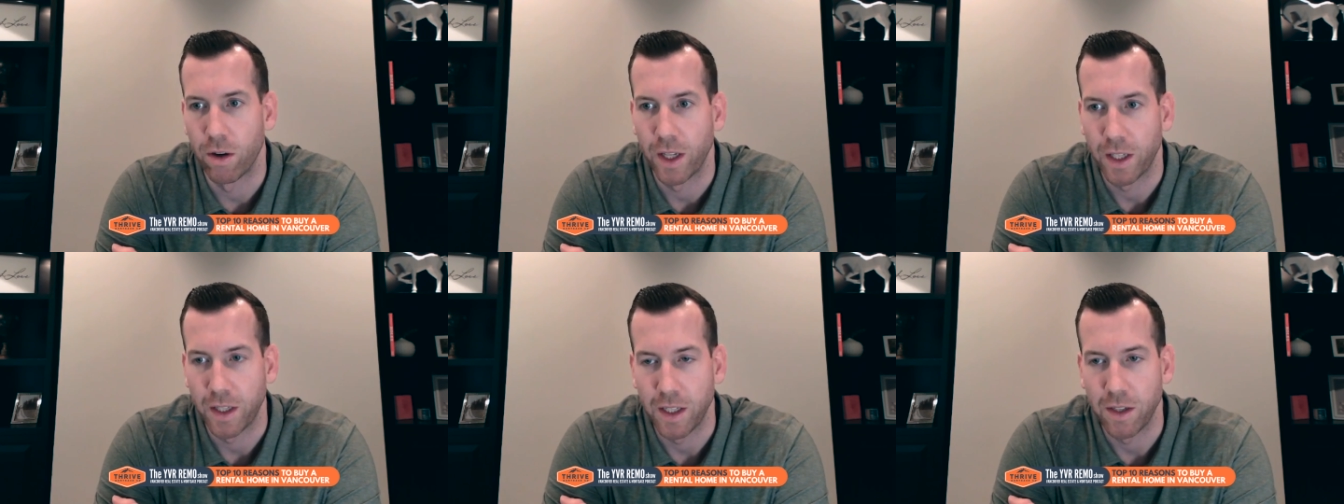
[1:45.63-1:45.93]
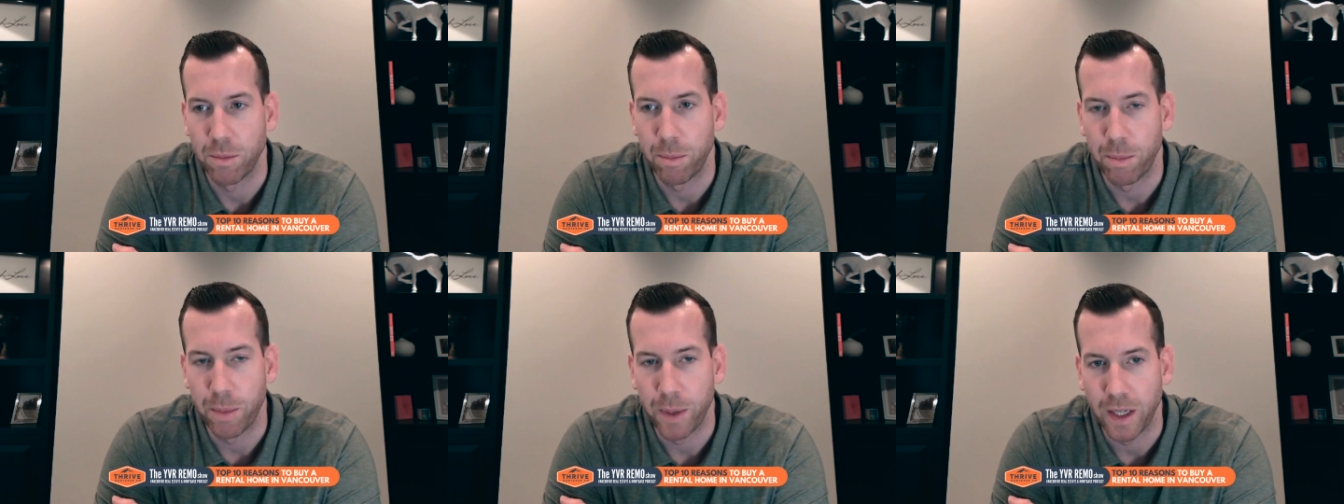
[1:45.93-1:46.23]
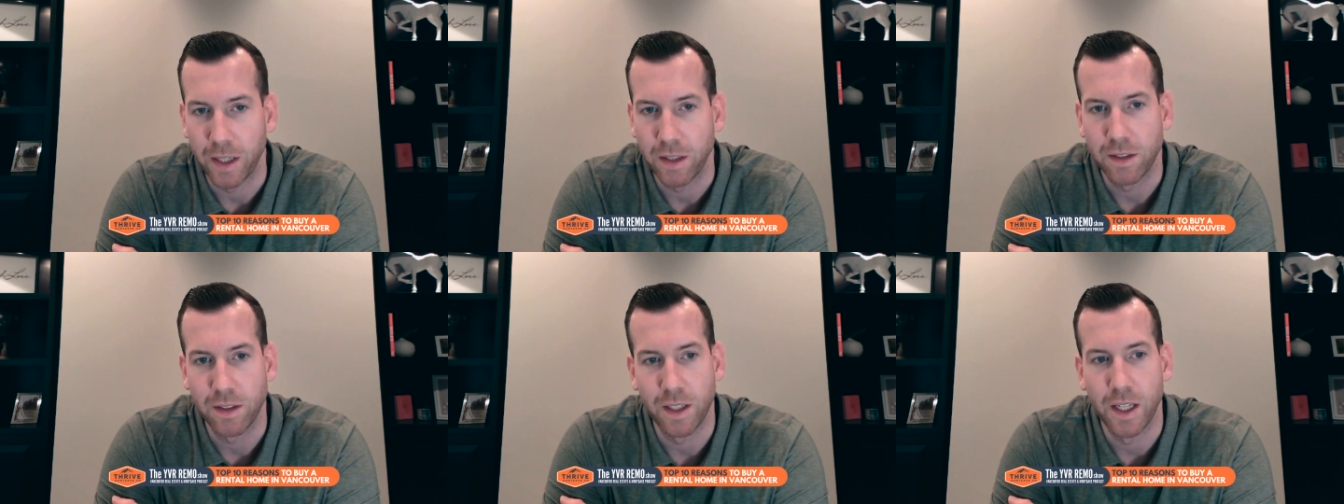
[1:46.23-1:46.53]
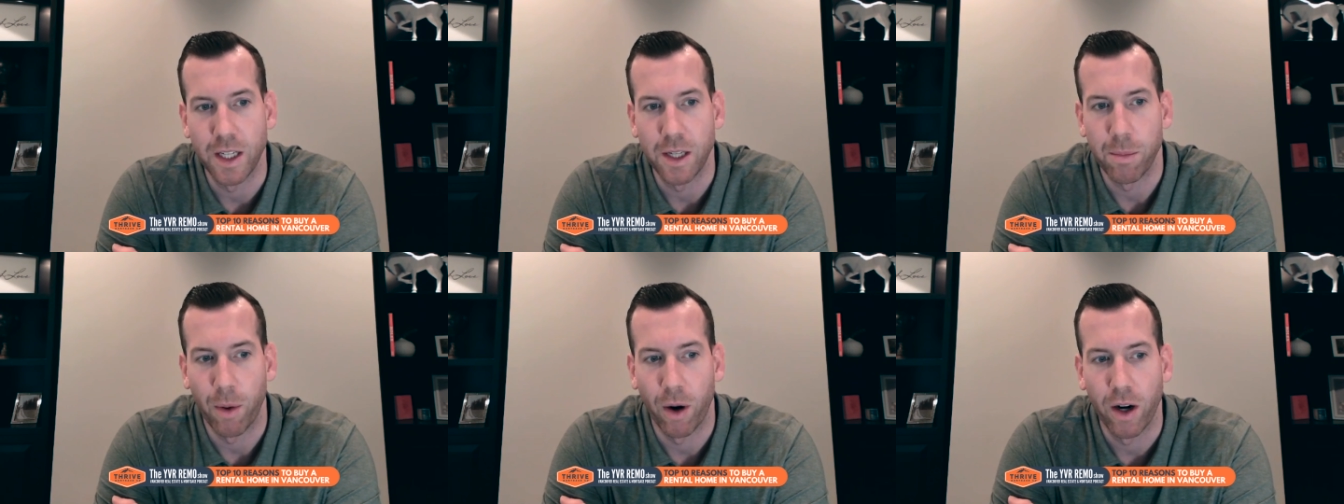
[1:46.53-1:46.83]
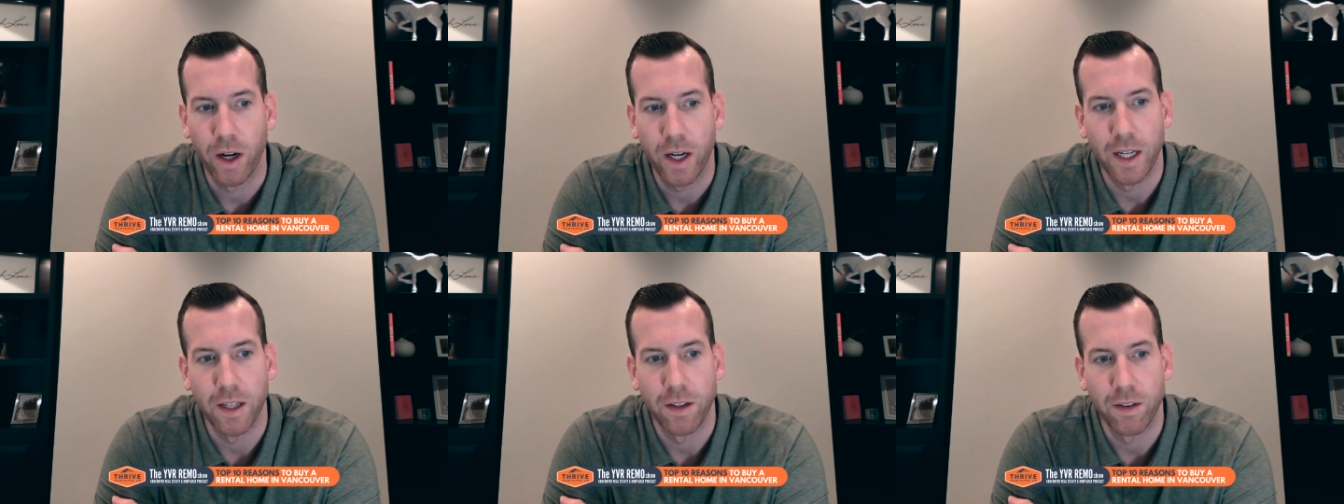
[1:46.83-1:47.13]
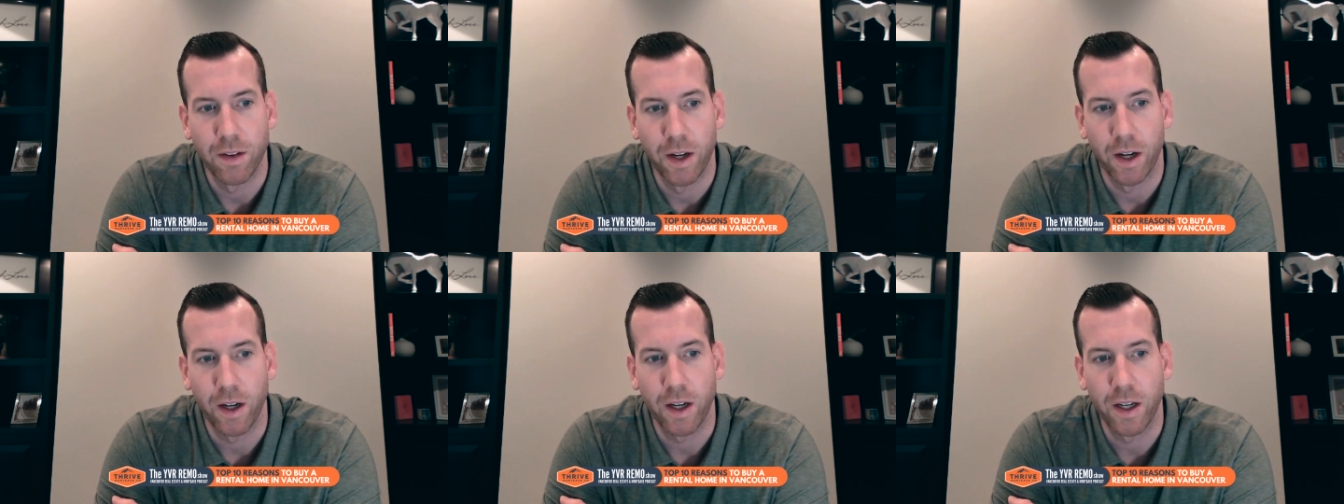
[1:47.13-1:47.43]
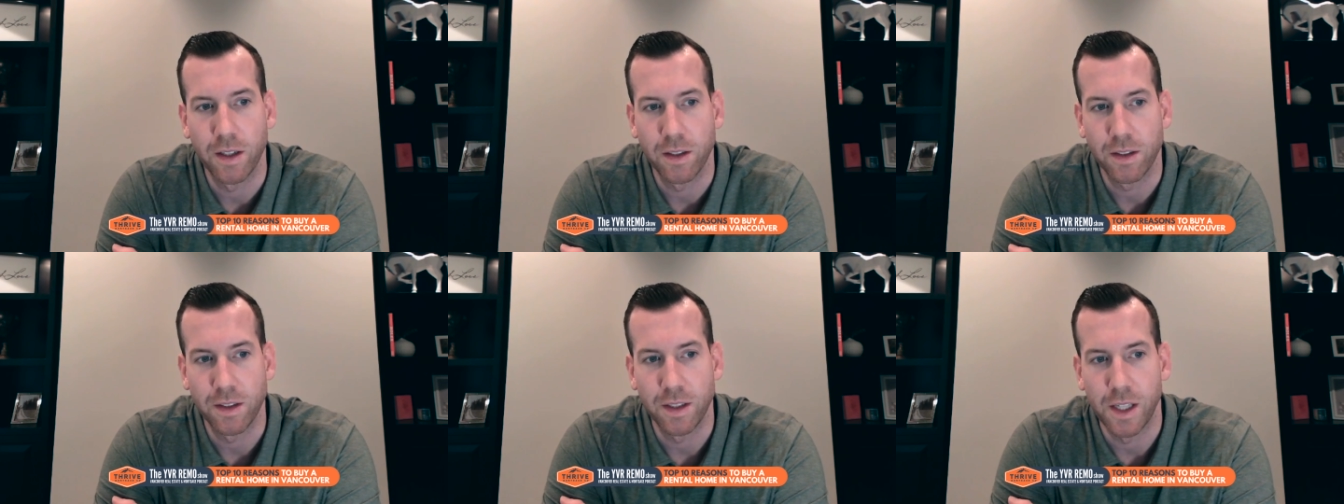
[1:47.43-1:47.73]
like these big city markets, they're
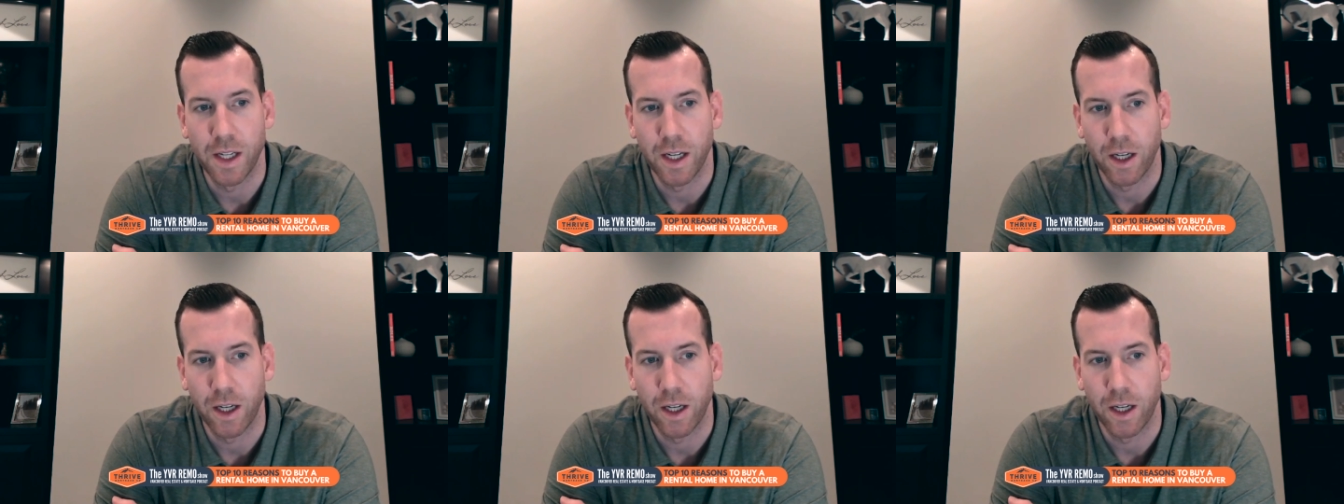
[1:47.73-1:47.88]
going to see